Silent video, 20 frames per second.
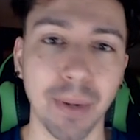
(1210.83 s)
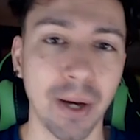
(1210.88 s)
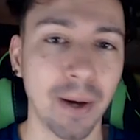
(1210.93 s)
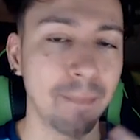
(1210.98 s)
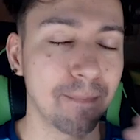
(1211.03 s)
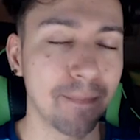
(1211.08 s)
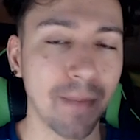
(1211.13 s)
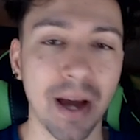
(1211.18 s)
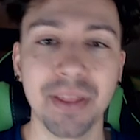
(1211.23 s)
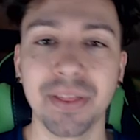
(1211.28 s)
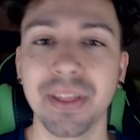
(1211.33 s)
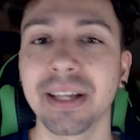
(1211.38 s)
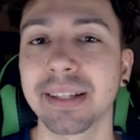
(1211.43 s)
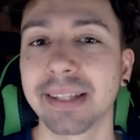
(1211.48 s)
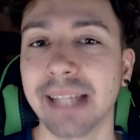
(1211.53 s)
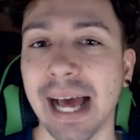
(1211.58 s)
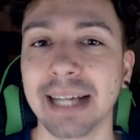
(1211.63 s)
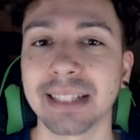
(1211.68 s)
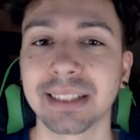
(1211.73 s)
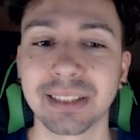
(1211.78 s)
but I
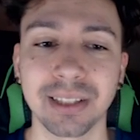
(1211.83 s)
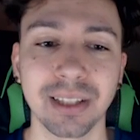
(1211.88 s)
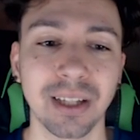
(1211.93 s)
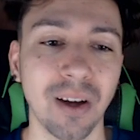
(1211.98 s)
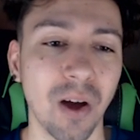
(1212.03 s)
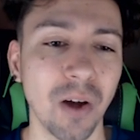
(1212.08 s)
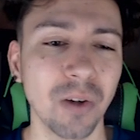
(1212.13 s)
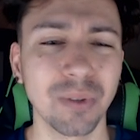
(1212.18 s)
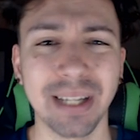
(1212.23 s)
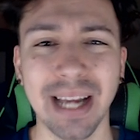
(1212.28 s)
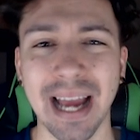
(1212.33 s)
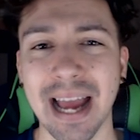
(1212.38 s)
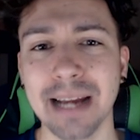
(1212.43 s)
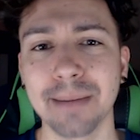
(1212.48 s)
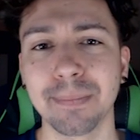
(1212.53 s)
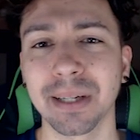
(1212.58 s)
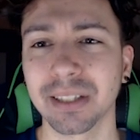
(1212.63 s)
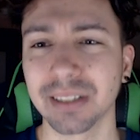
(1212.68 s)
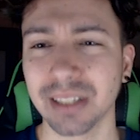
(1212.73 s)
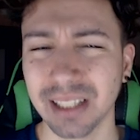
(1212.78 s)
think that's
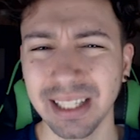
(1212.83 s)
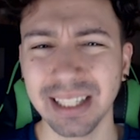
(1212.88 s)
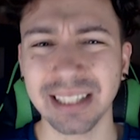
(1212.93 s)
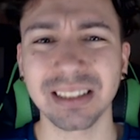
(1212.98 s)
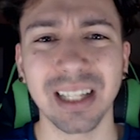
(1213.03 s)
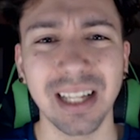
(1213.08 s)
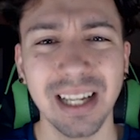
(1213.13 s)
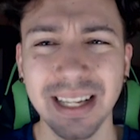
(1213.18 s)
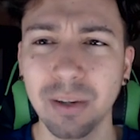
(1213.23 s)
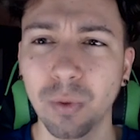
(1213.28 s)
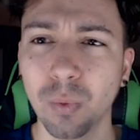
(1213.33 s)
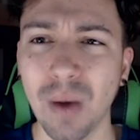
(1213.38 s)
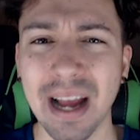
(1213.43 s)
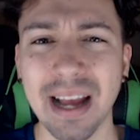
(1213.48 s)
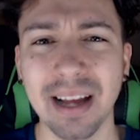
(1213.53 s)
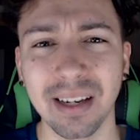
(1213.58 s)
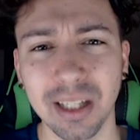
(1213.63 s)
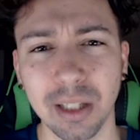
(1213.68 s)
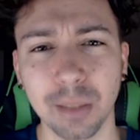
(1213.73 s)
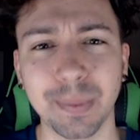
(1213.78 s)
okay, because I think it's in a
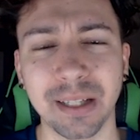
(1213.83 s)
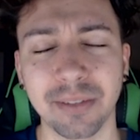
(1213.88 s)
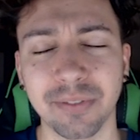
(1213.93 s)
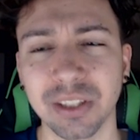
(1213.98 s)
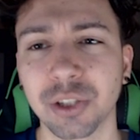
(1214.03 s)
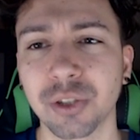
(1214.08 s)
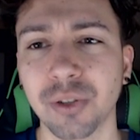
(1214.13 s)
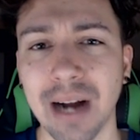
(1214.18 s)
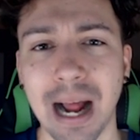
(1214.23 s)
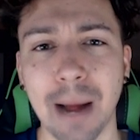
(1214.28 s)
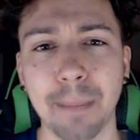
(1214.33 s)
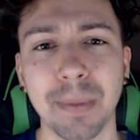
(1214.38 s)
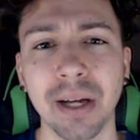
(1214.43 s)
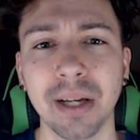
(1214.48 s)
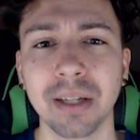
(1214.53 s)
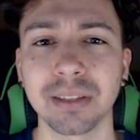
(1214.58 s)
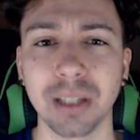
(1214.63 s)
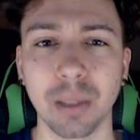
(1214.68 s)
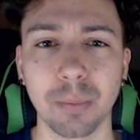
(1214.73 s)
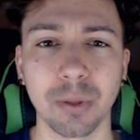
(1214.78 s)
way a little bit of a trap
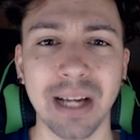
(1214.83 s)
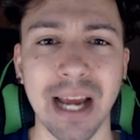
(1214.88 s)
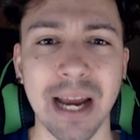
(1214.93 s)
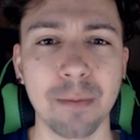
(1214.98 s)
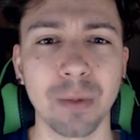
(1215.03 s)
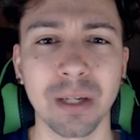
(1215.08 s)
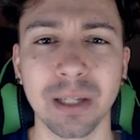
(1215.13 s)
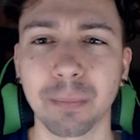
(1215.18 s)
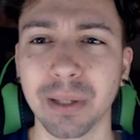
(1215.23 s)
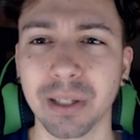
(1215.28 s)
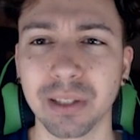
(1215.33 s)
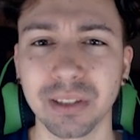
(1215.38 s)
double game week,